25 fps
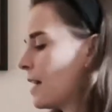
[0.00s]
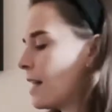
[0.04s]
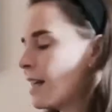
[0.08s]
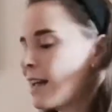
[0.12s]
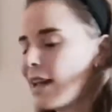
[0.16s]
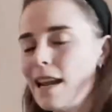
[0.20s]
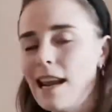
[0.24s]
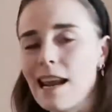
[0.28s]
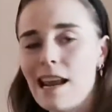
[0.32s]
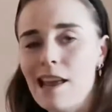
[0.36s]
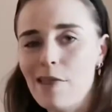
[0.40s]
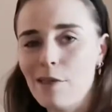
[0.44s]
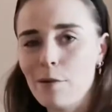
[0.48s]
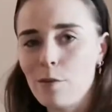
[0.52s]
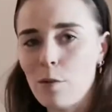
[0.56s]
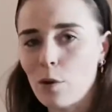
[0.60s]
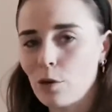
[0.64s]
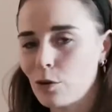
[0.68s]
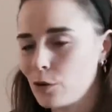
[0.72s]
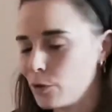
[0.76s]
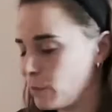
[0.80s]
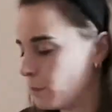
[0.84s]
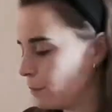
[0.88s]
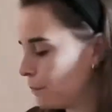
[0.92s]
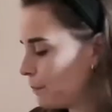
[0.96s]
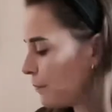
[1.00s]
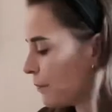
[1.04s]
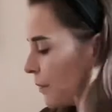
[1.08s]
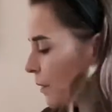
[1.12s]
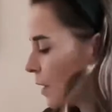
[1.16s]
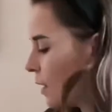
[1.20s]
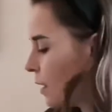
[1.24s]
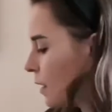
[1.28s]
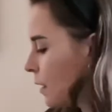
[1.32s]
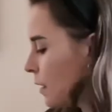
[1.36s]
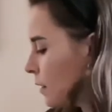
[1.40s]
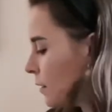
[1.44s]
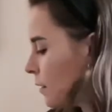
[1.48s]
in the bottom.
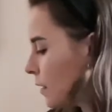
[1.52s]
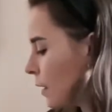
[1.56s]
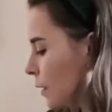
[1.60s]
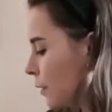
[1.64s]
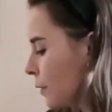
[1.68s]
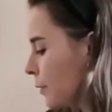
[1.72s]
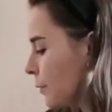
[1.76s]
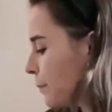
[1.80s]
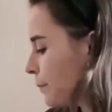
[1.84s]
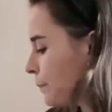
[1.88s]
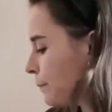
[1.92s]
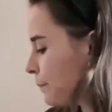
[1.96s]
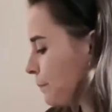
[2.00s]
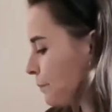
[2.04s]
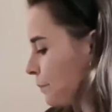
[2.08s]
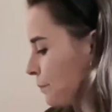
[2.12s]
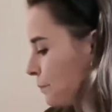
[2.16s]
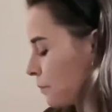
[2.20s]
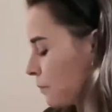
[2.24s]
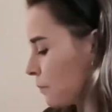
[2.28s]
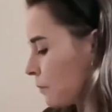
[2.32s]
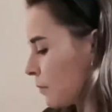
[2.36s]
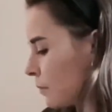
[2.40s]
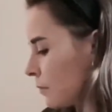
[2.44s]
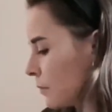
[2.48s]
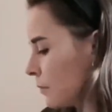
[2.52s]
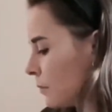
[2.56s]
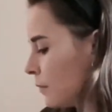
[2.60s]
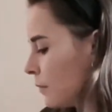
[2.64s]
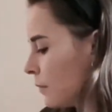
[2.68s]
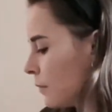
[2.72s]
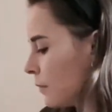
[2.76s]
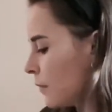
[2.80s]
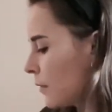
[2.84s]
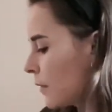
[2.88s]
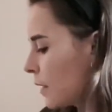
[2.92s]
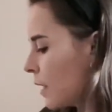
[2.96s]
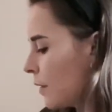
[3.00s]
So
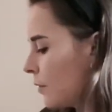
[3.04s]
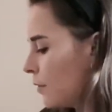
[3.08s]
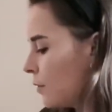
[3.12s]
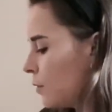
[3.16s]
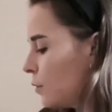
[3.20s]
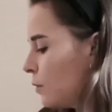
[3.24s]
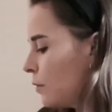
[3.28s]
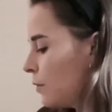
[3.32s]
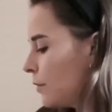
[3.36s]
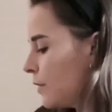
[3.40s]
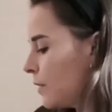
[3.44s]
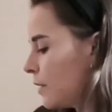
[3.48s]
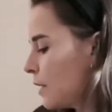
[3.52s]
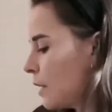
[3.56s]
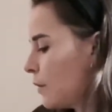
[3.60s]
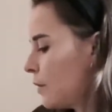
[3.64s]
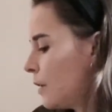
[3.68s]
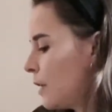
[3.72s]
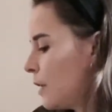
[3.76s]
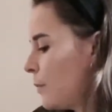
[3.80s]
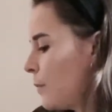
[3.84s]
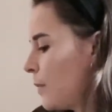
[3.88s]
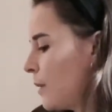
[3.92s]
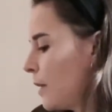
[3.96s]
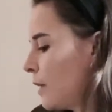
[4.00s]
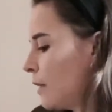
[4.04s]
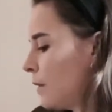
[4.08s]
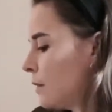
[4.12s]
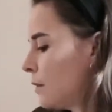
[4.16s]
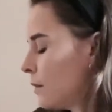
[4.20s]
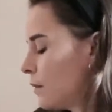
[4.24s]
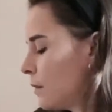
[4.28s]
I've sort of slowly been